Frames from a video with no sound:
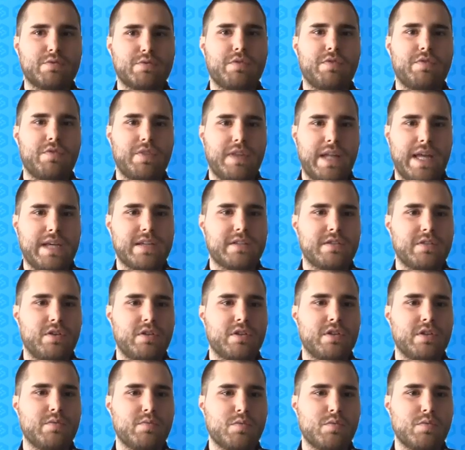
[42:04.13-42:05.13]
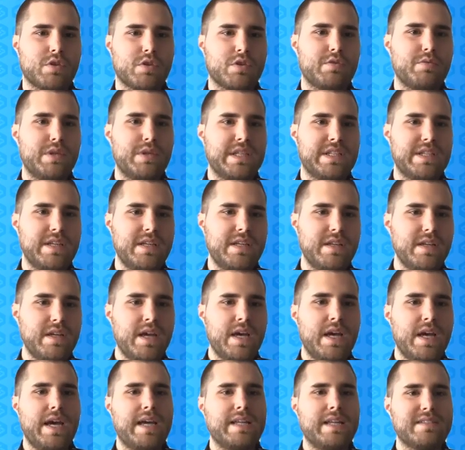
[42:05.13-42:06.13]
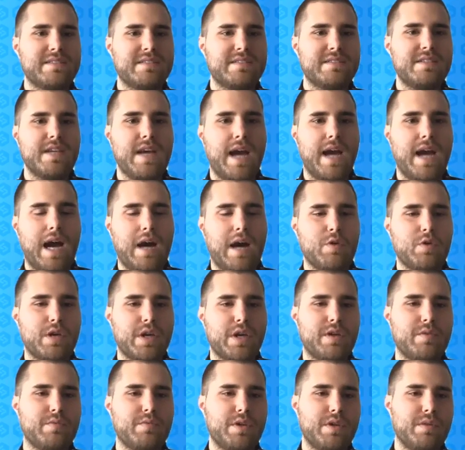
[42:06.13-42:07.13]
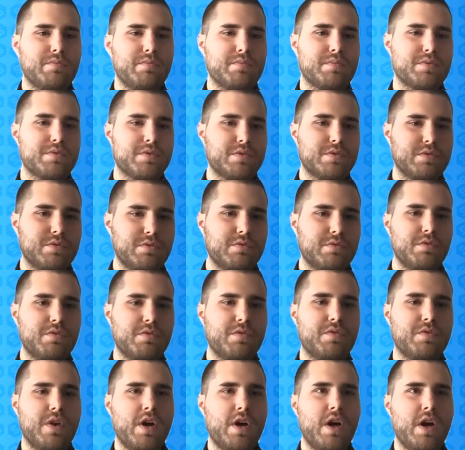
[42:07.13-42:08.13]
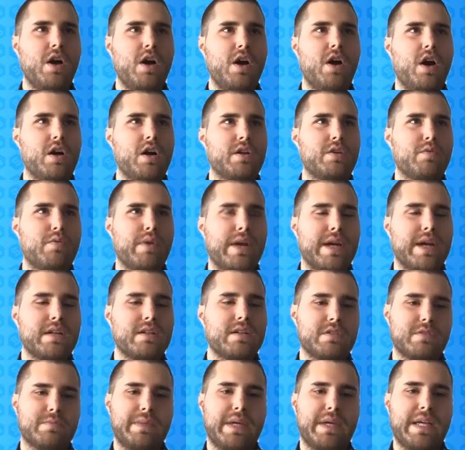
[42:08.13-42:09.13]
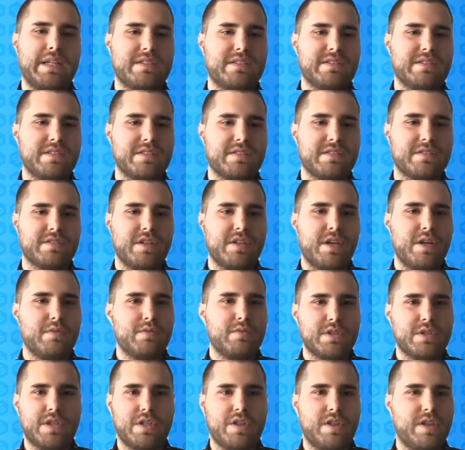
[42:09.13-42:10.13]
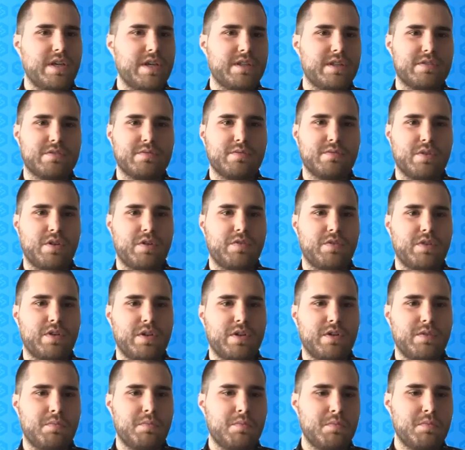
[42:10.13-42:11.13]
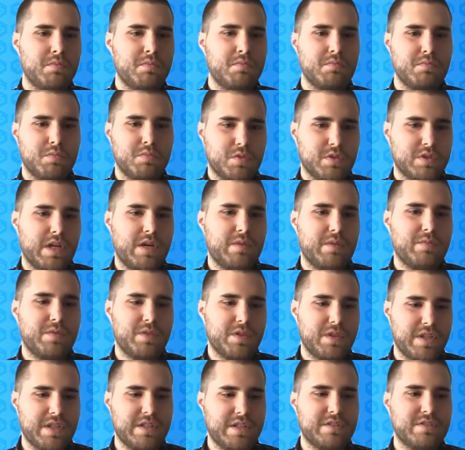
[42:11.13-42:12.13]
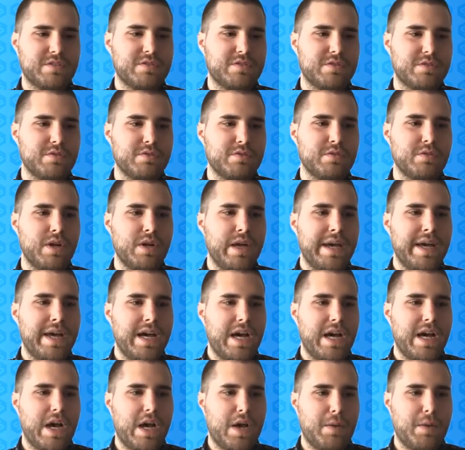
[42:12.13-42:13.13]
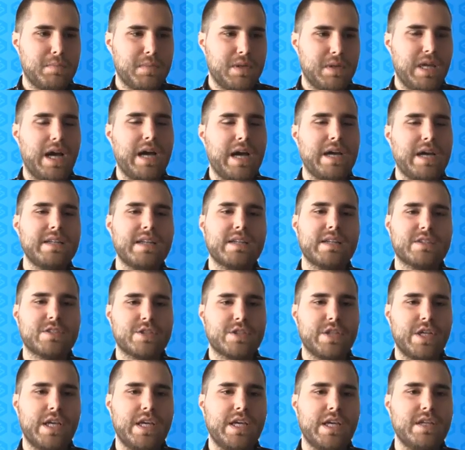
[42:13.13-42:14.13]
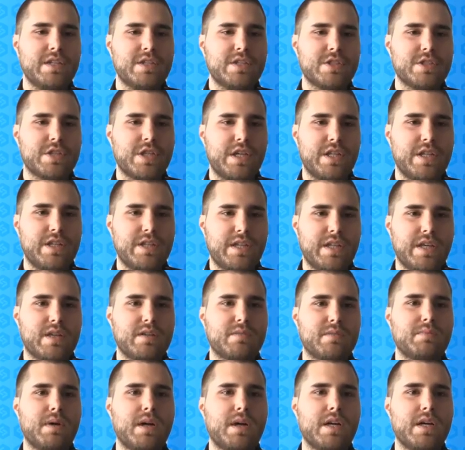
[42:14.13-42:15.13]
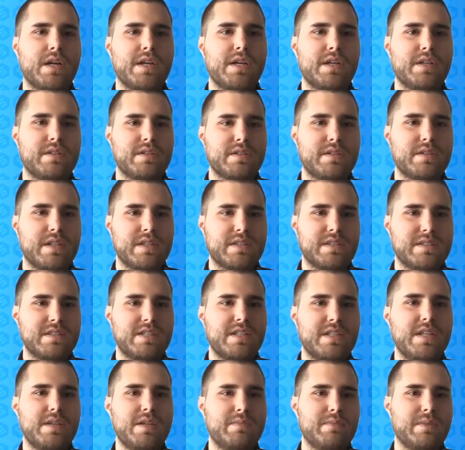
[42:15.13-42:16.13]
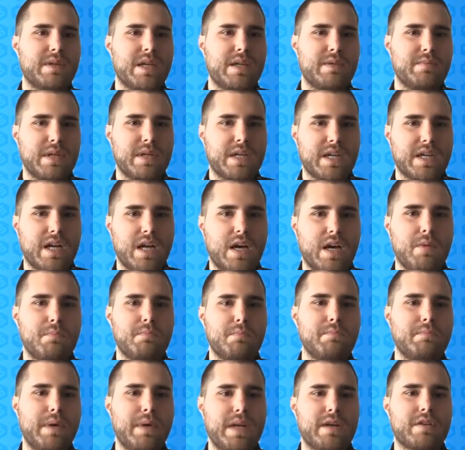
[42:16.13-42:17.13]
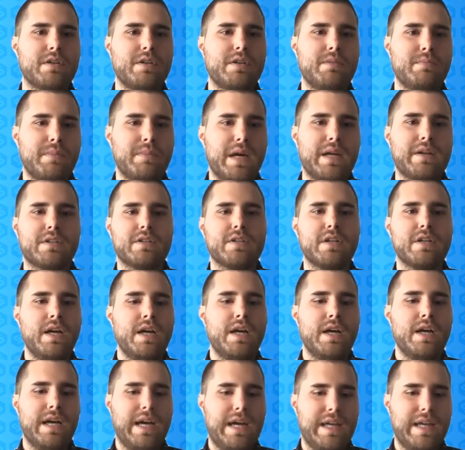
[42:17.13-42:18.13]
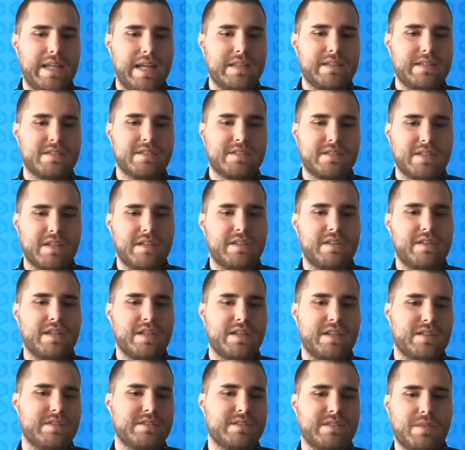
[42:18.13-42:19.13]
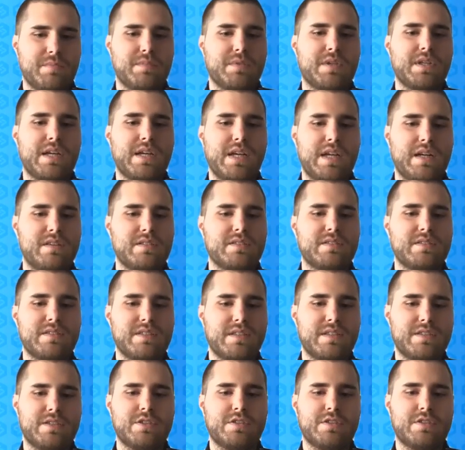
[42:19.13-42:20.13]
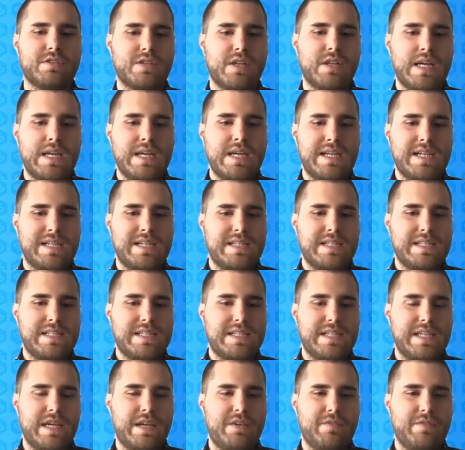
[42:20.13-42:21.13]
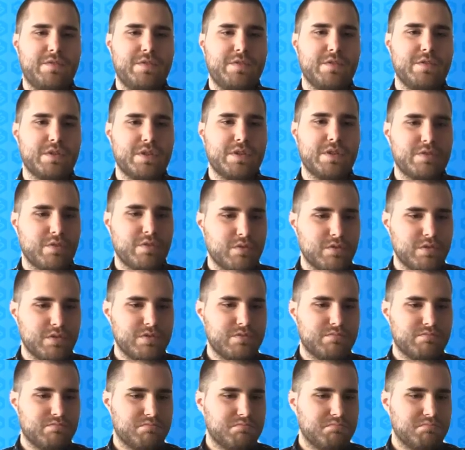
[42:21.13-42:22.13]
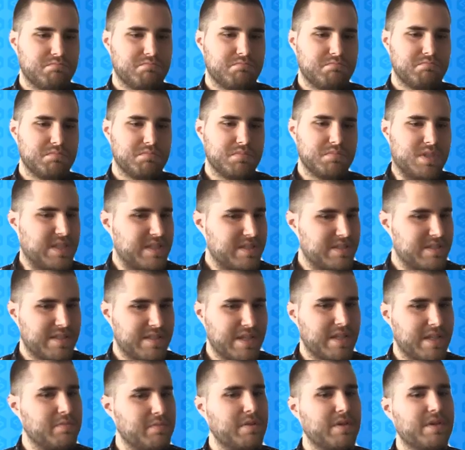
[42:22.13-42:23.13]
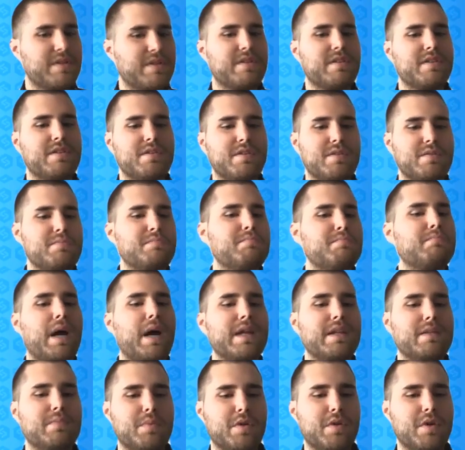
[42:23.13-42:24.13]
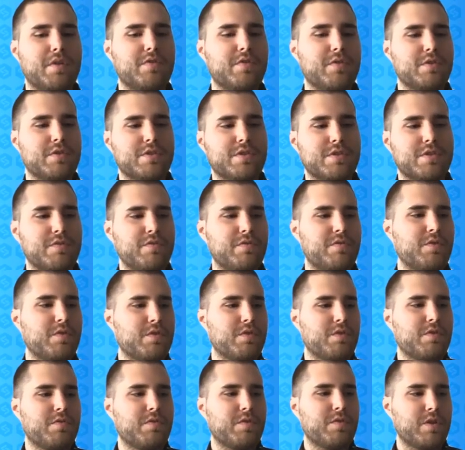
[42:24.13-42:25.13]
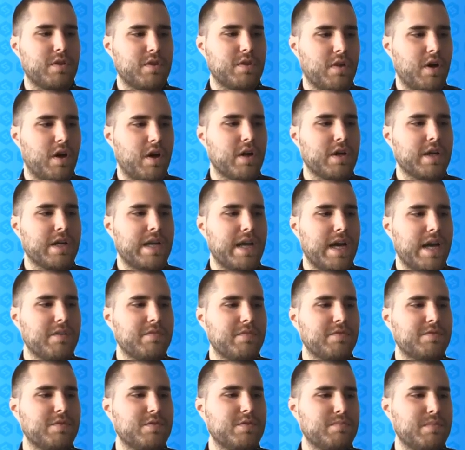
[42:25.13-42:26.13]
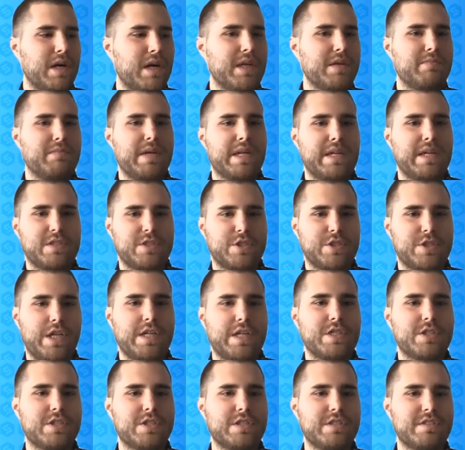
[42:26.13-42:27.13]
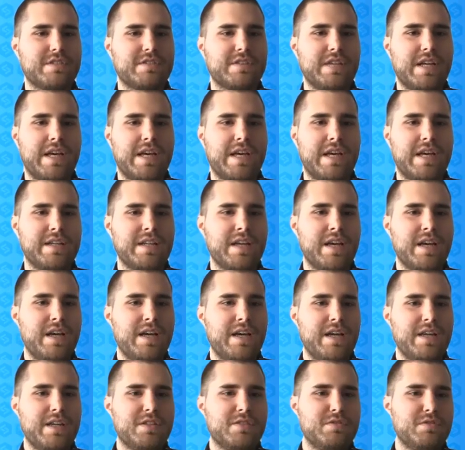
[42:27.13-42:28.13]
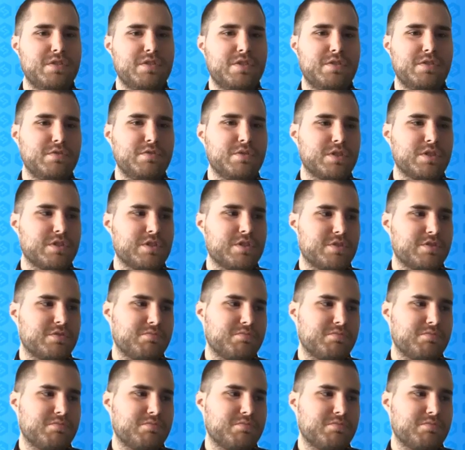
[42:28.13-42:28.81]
reflect on the work we did and see how can we improve on a regular basis, which I think is one of the most helpful things to apply that change, and thereby the team can become better and better. And that's, I think, something else that just, if you don't stick with the by the book version for long enough, you might make changes that you just